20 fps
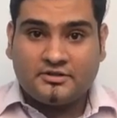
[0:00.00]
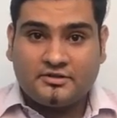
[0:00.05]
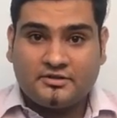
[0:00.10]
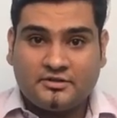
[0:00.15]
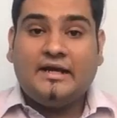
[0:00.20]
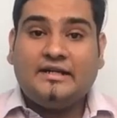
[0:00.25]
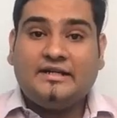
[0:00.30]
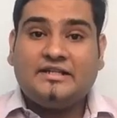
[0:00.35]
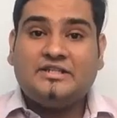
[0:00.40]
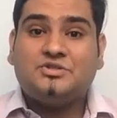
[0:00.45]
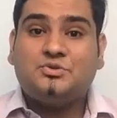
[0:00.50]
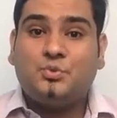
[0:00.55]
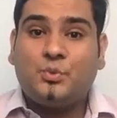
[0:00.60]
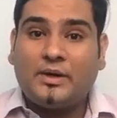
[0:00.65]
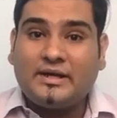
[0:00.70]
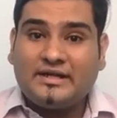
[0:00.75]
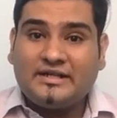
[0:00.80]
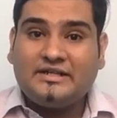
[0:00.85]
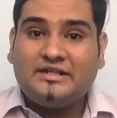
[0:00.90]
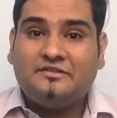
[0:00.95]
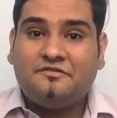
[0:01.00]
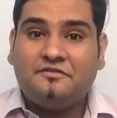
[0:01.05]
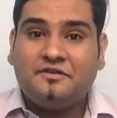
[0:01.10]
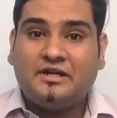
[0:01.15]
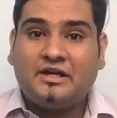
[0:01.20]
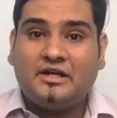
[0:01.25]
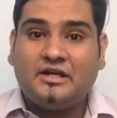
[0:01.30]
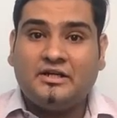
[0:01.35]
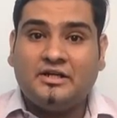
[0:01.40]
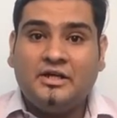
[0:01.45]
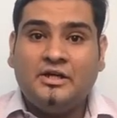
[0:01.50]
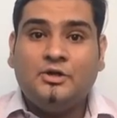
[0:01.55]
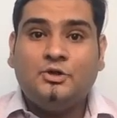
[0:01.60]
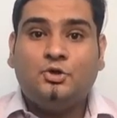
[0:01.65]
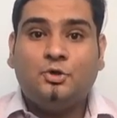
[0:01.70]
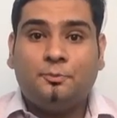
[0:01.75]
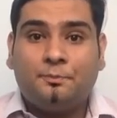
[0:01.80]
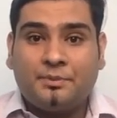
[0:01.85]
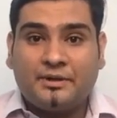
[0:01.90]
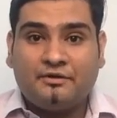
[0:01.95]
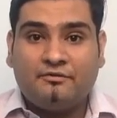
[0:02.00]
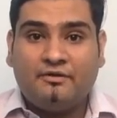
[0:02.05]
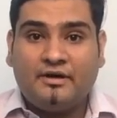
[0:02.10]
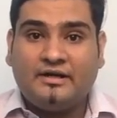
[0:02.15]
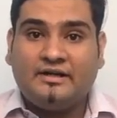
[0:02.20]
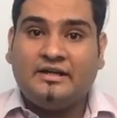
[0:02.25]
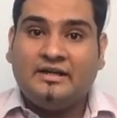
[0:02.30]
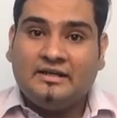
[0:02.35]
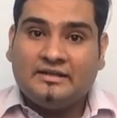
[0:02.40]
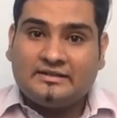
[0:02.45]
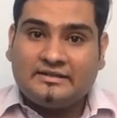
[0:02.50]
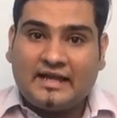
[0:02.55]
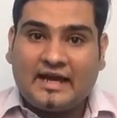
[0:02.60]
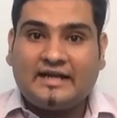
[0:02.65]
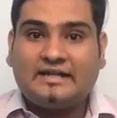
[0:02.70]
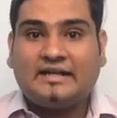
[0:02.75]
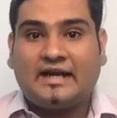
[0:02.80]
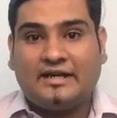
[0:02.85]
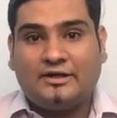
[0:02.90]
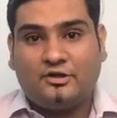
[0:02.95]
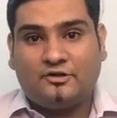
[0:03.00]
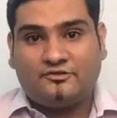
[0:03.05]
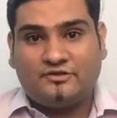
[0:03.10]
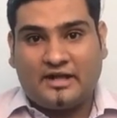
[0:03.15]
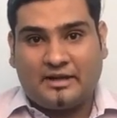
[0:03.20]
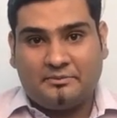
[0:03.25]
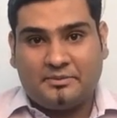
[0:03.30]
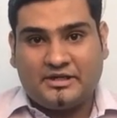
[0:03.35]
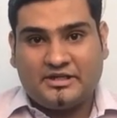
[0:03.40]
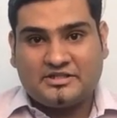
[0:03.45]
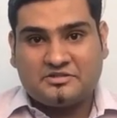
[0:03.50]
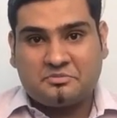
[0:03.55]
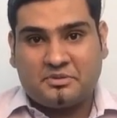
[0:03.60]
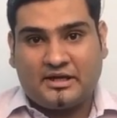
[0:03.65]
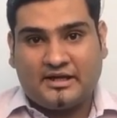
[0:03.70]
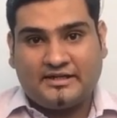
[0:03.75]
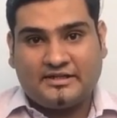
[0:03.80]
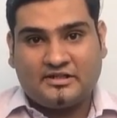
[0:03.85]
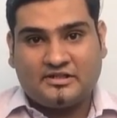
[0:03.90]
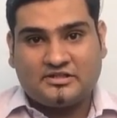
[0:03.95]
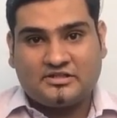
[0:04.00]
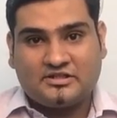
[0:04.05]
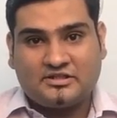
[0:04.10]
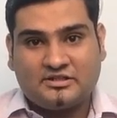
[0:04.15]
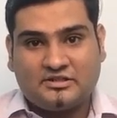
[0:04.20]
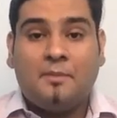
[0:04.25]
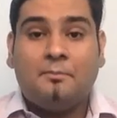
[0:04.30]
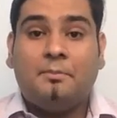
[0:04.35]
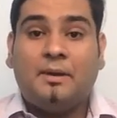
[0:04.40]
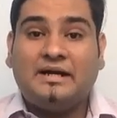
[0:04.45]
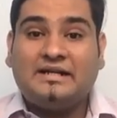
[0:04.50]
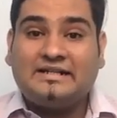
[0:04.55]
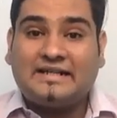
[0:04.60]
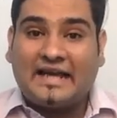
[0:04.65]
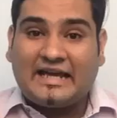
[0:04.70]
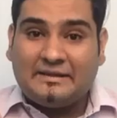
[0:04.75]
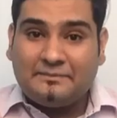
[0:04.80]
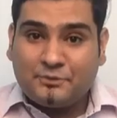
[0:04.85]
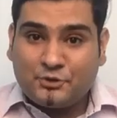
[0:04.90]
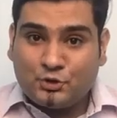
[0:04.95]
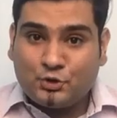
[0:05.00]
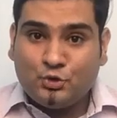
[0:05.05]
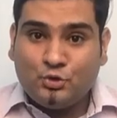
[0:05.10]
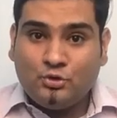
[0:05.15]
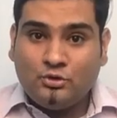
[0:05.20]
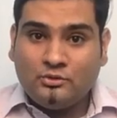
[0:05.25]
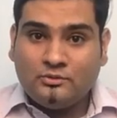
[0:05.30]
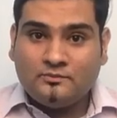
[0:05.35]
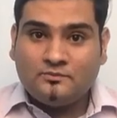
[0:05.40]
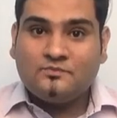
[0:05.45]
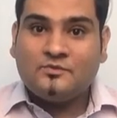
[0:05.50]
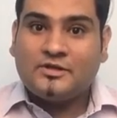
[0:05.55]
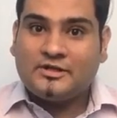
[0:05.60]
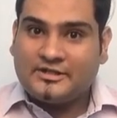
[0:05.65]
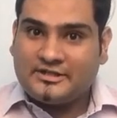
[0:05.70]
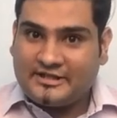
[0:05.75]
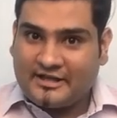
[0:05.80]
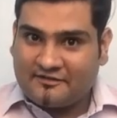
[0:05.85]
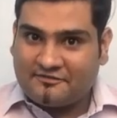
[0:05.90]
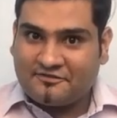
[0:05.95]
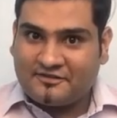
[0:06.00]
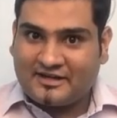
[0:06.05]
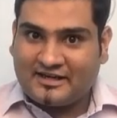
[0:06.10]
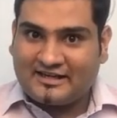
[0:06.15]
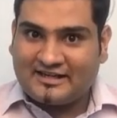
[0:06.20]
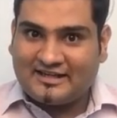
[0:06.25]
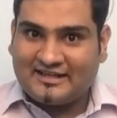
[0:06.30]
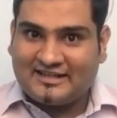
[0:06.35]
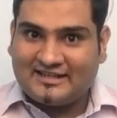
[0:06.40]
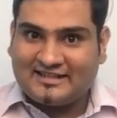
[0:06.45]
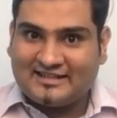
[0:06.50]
It is very difficult to prevent that kind of diabetes mellitus. But type 2, definitely.